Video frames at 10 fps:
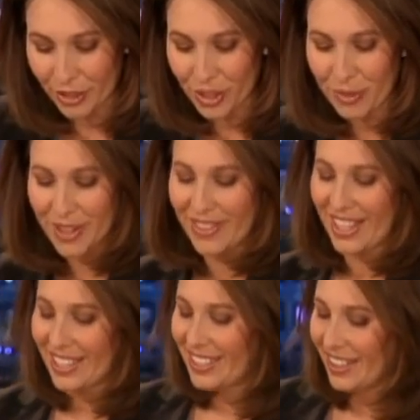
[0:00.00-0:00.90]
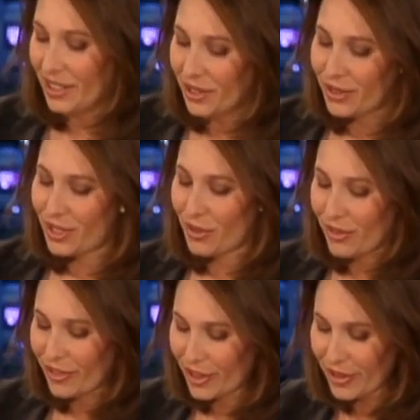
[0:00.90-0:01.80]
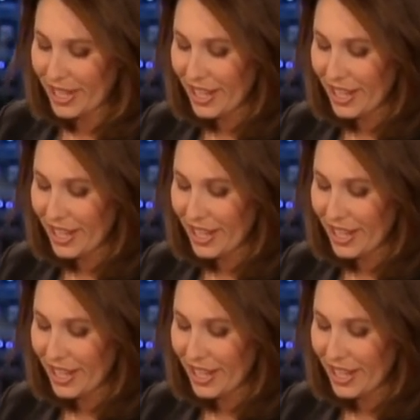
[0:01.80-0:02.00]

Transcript: German of the ACLU, Stewart Verdery,